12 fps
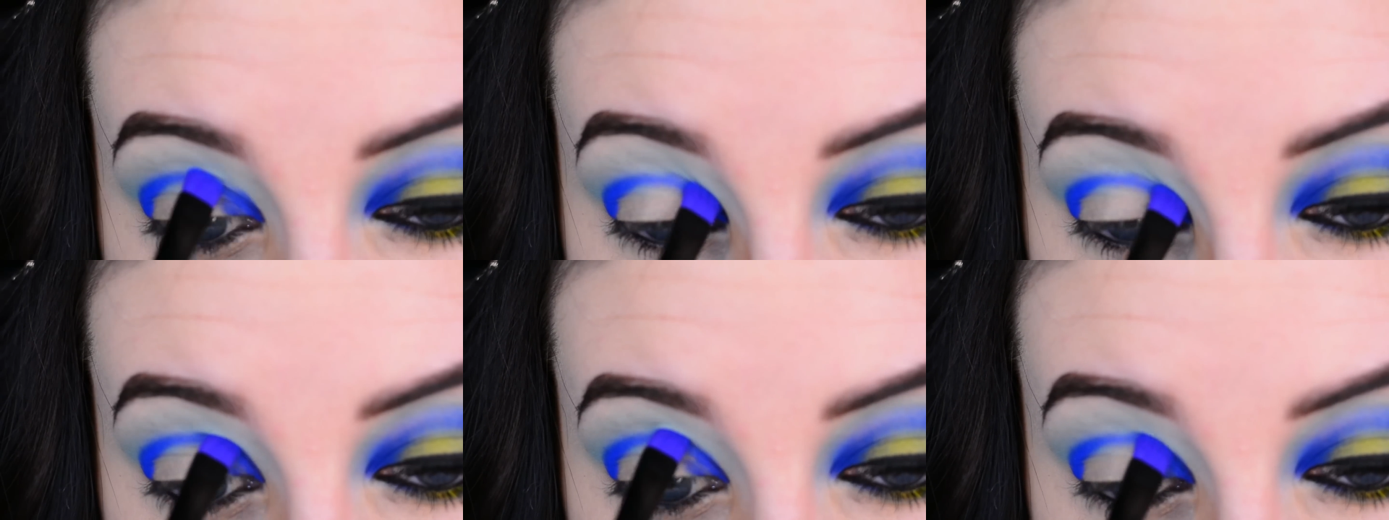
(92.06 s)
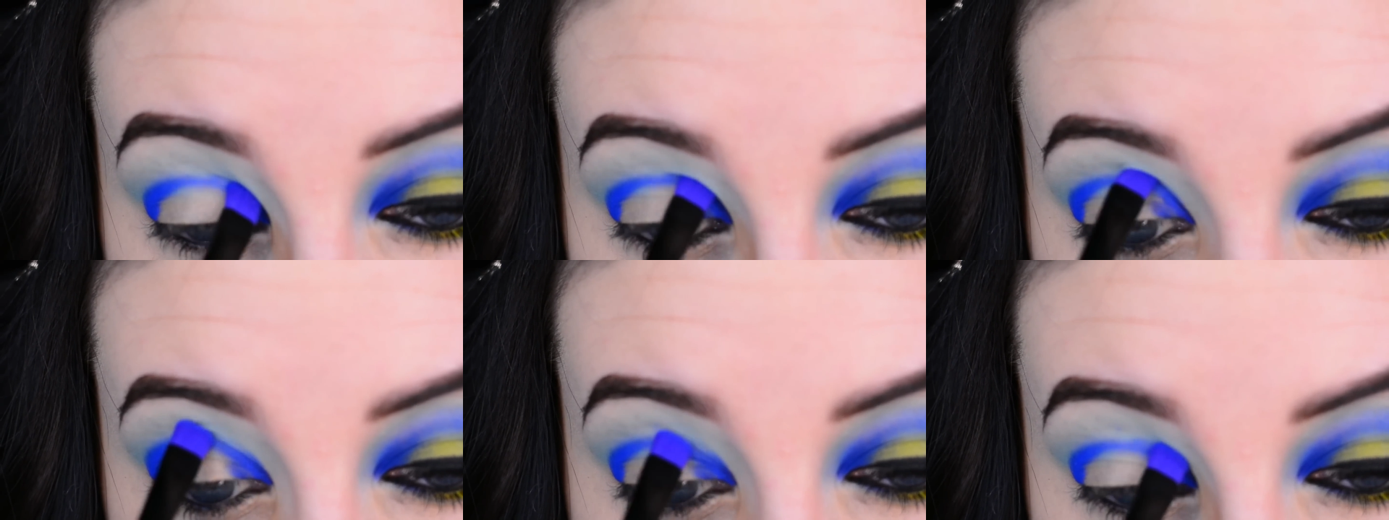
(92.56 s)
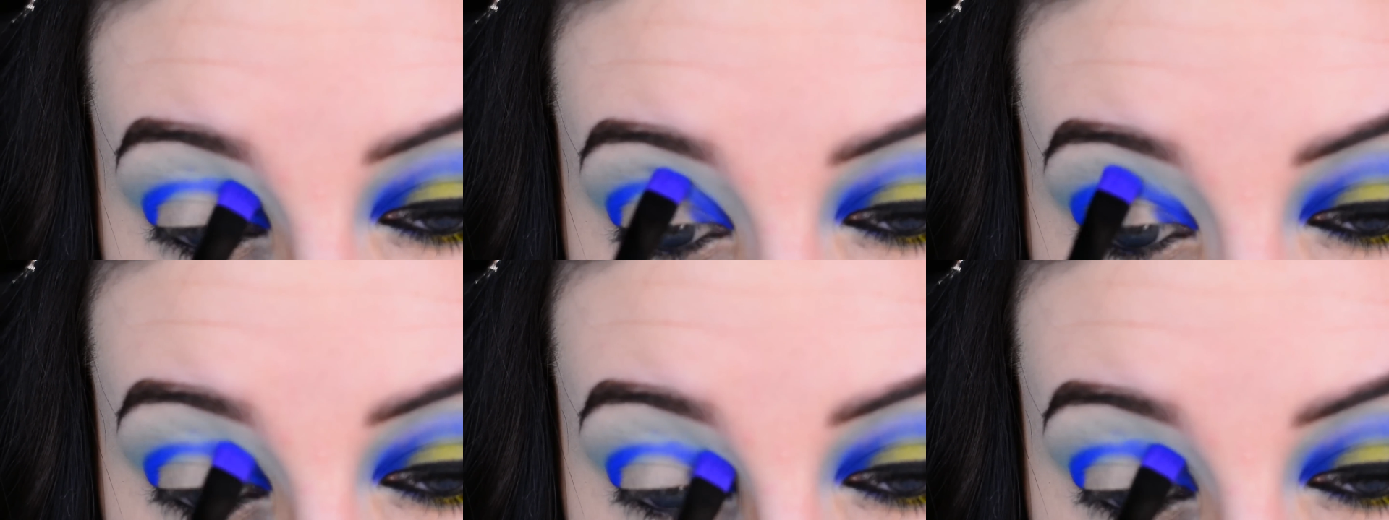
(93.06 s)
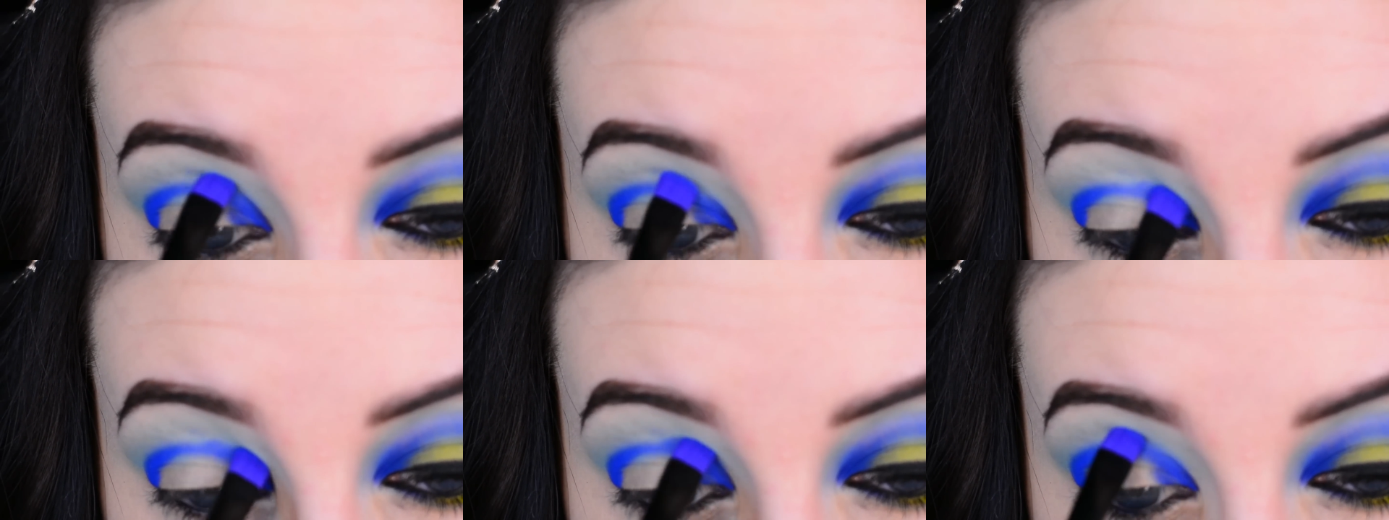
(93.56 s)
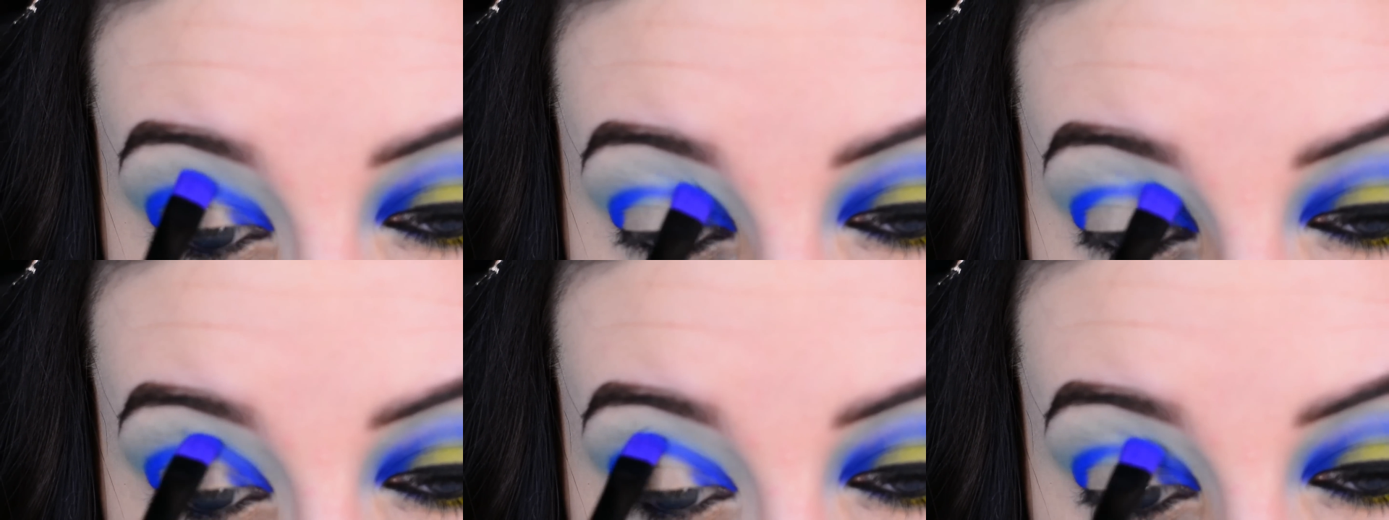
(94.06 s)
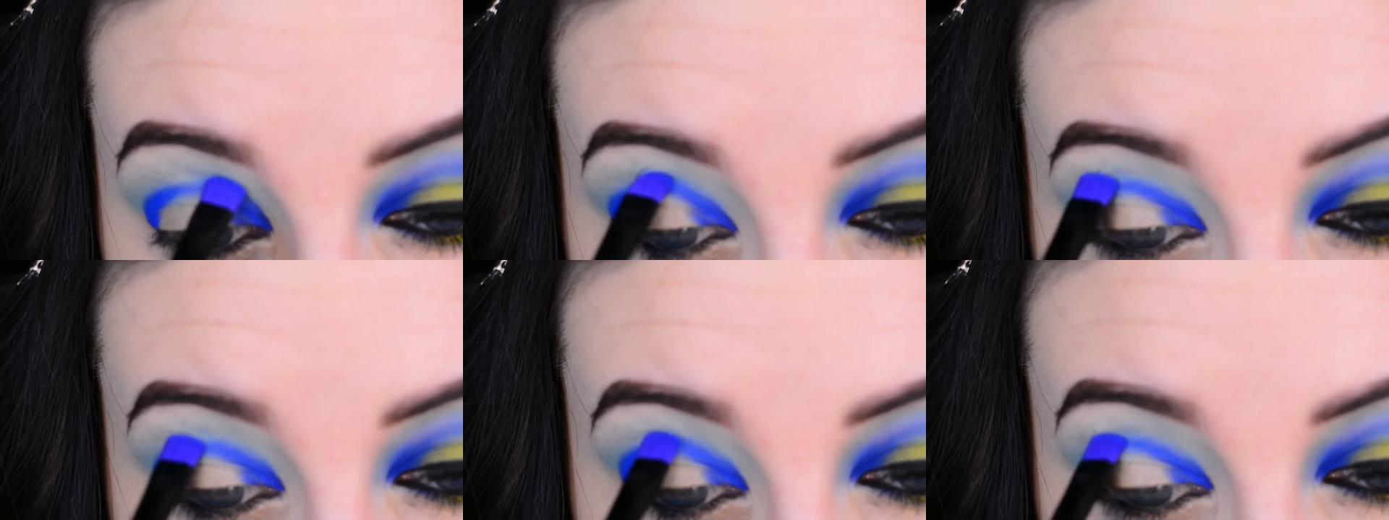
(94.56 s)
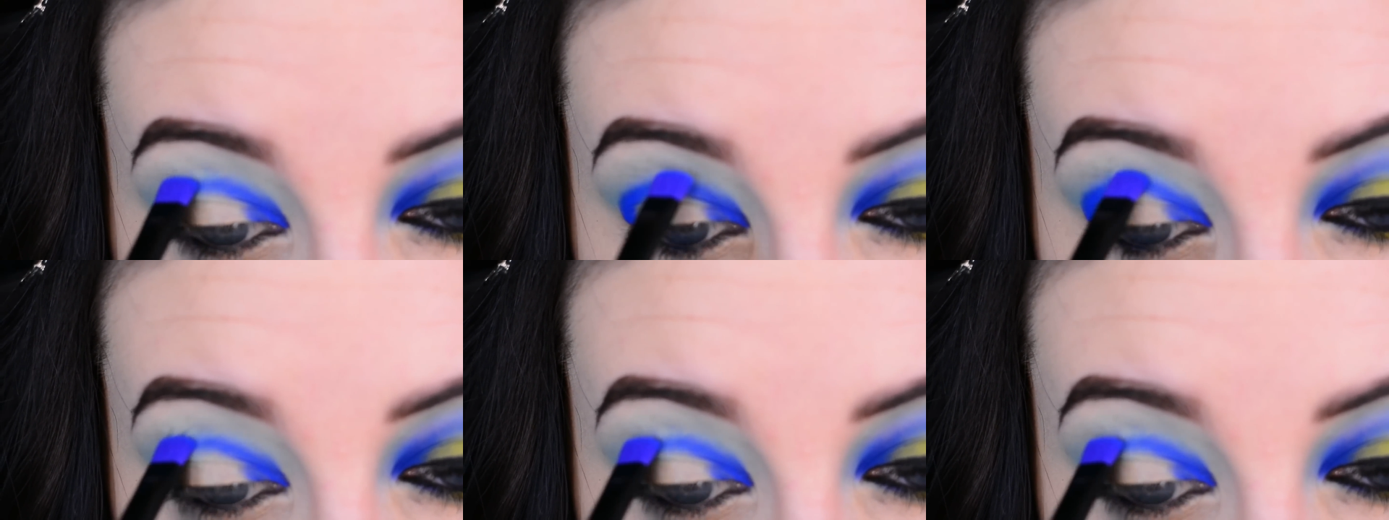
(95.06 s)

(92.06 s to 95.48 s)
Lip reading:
[unreadable: no face in view]